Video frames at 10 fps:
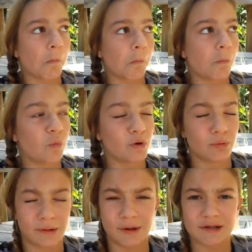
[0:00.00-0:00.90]
mm, we,
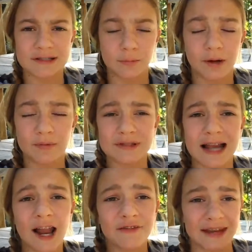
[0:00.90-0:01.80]
we, will, we will
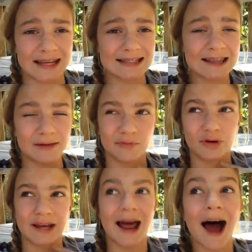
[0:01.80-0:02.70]
start off easy then
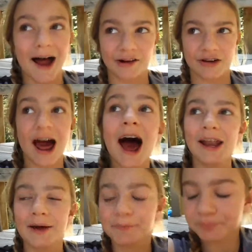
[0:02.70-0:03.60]
we'll get harder and
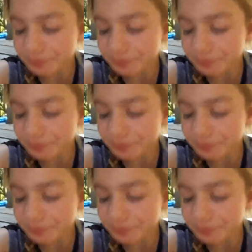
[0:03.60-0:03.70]
harder.